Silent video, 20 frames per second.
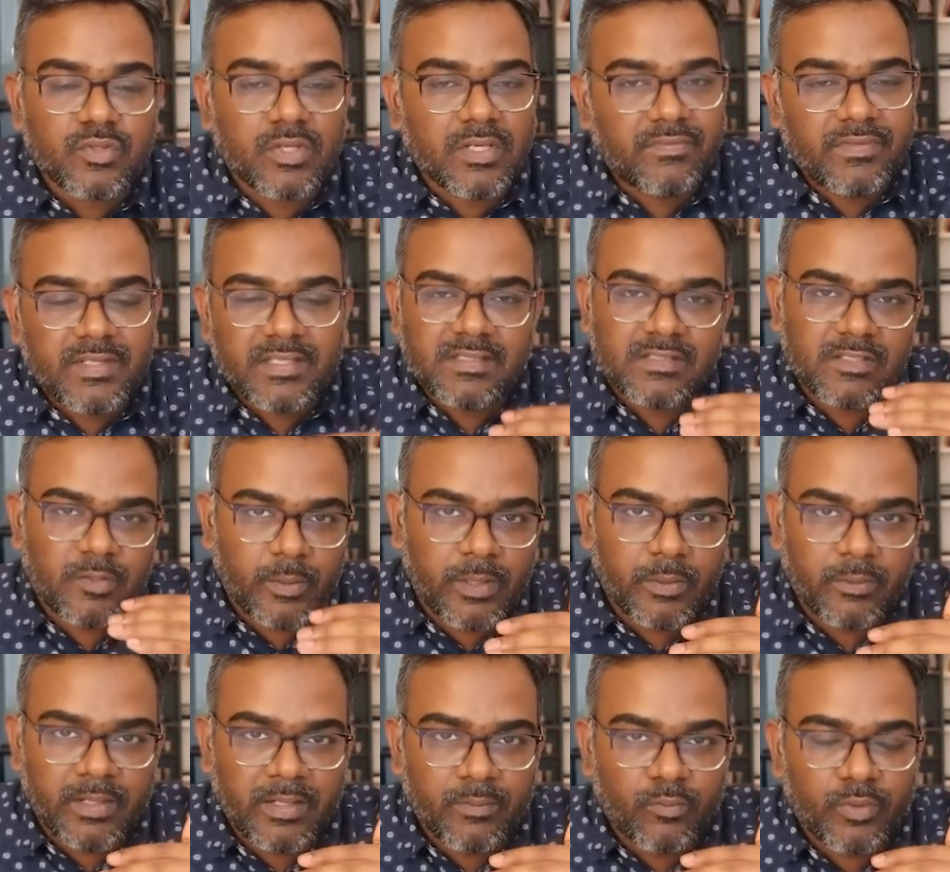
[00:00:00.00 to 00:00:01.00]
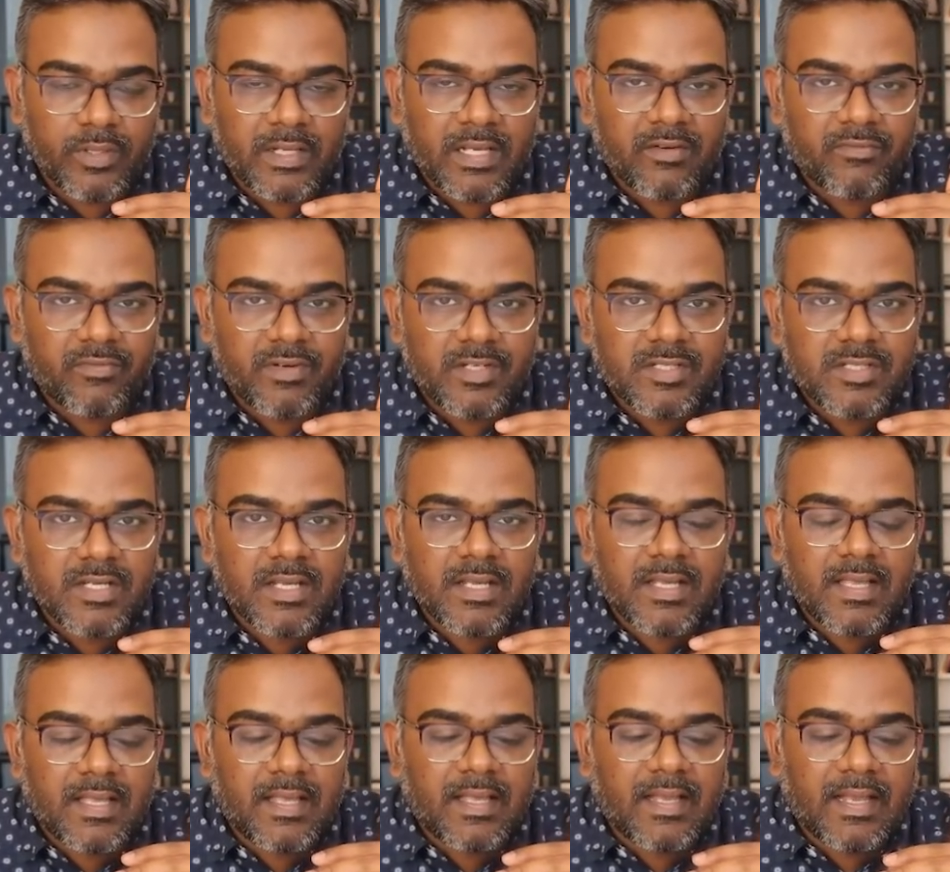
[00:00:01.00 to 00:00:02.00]
So if this is the 21-day moving average,
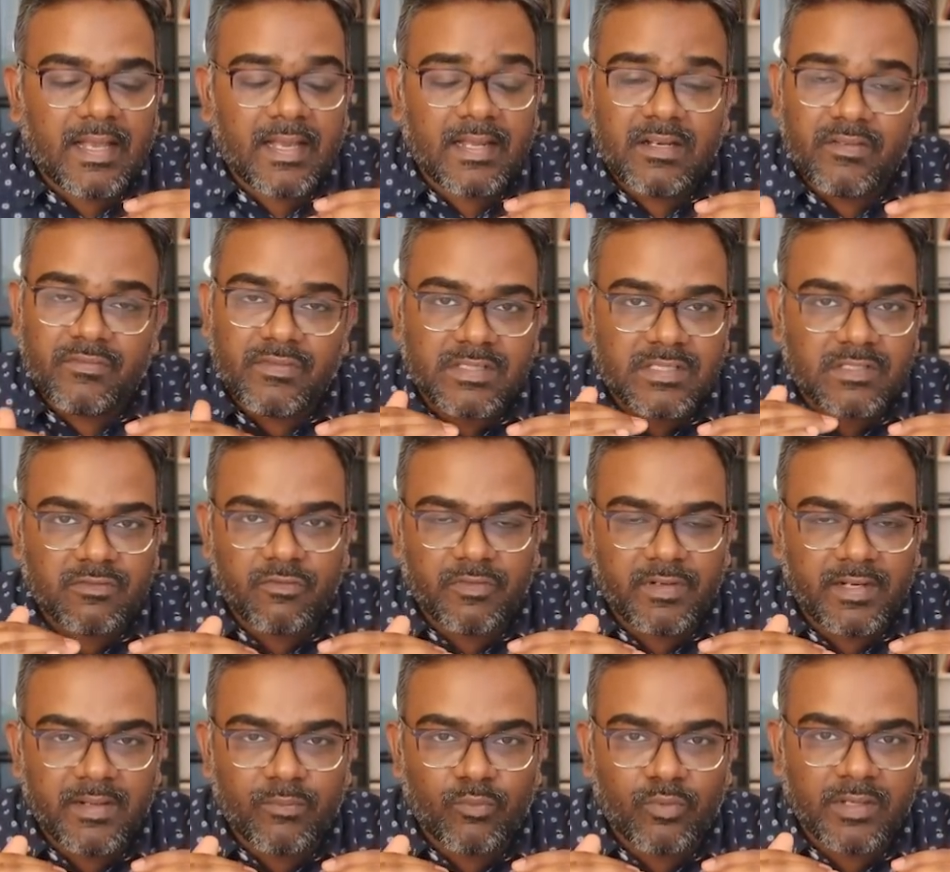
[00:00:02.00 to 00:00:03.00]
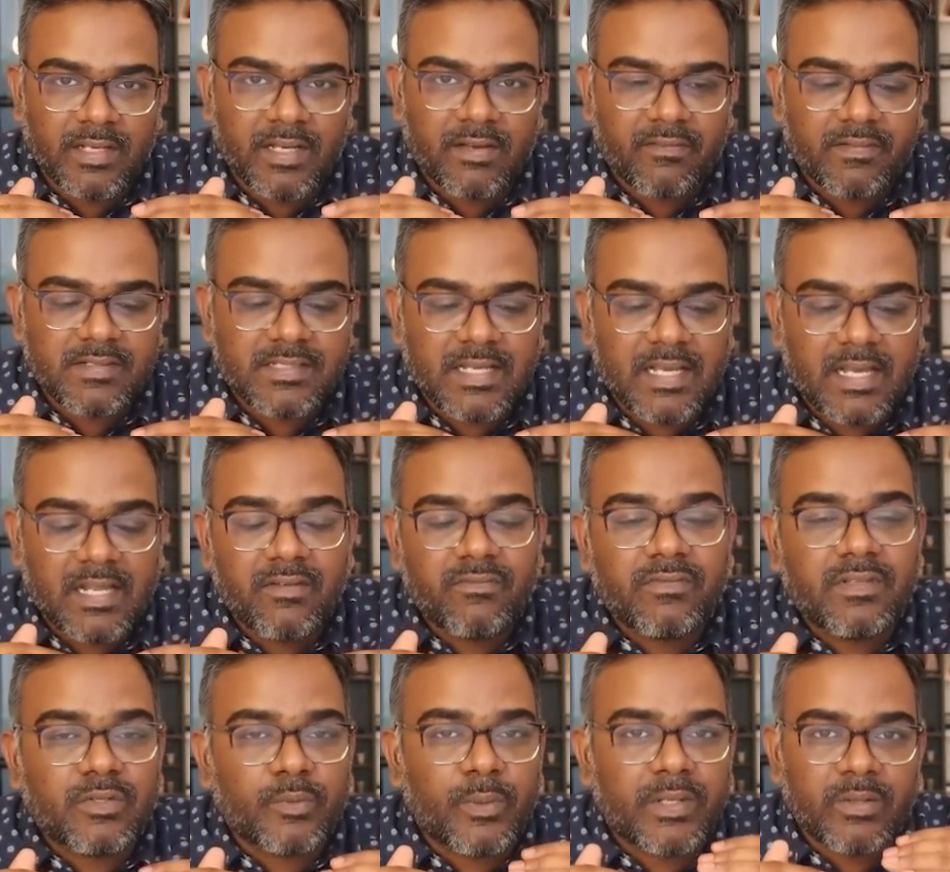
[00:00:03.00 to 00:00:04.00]
and if this is 50-day moving average, and
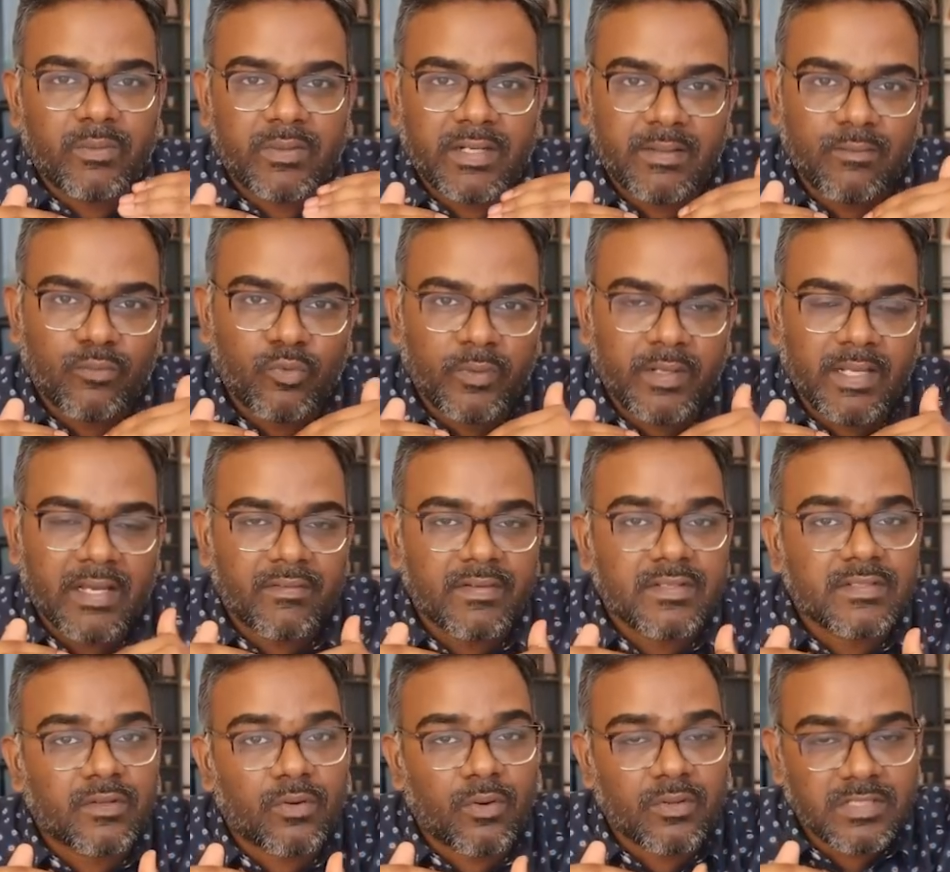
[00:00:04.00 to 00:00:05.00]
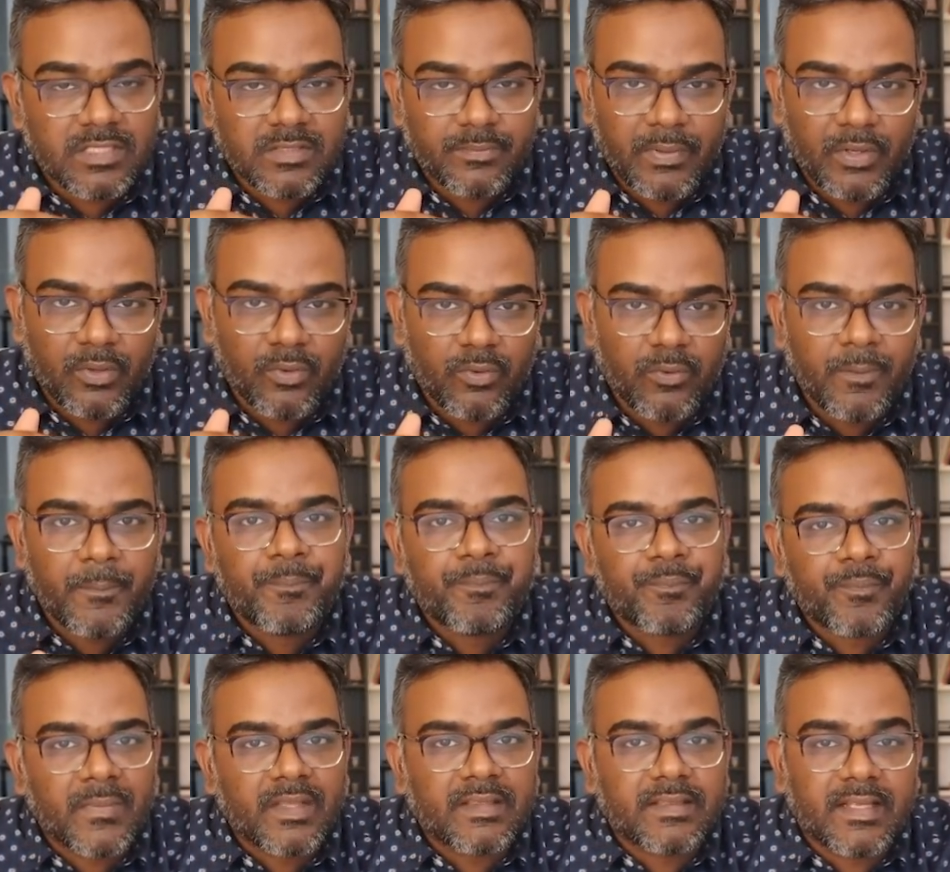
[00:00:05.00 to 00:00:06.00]
if the 21-day moving average crosses below,
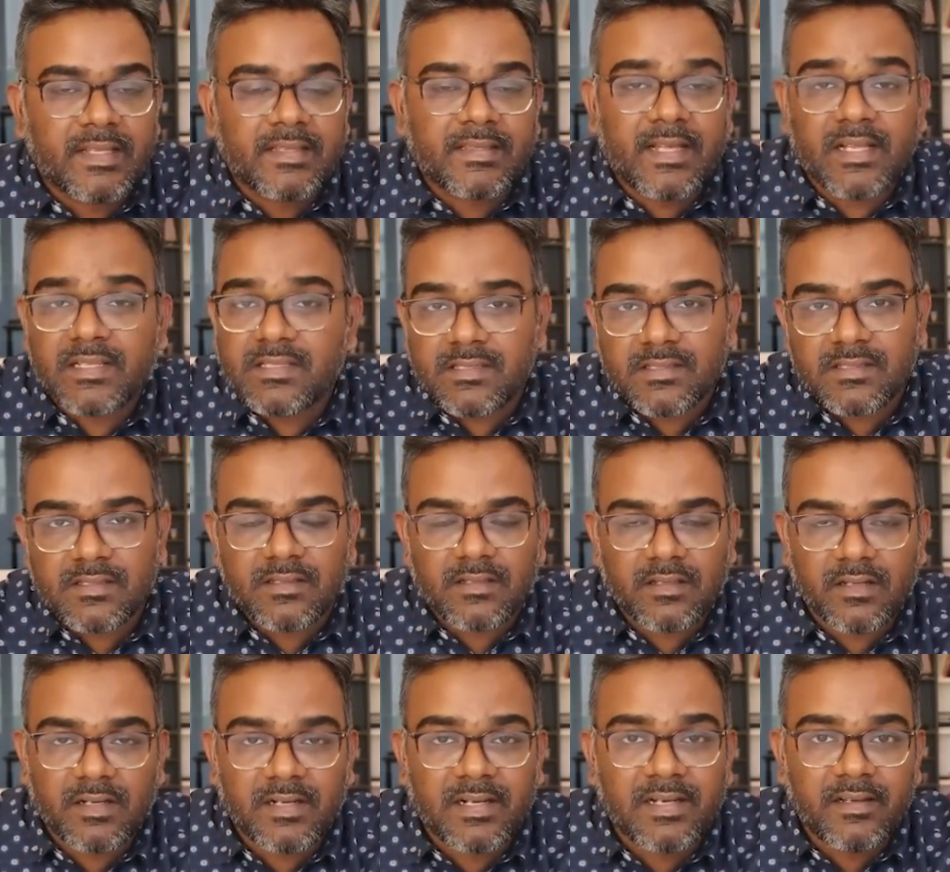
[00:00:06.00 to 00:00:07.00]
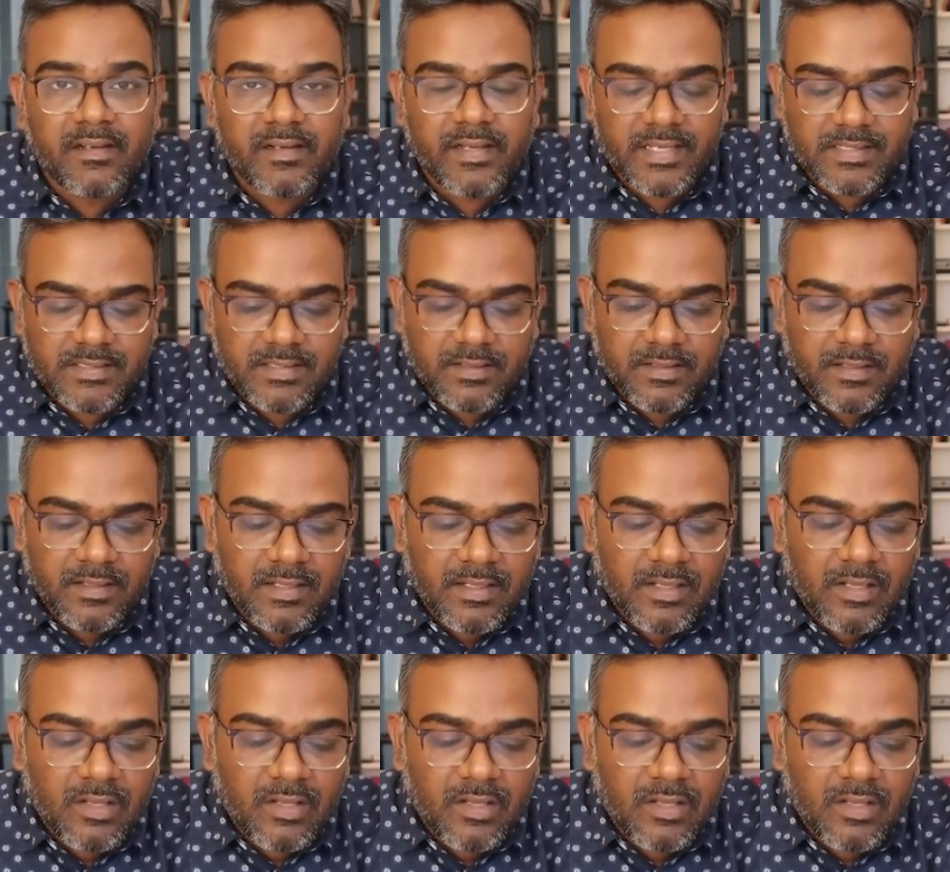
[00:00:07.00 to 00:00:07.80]
then that's a clear exit.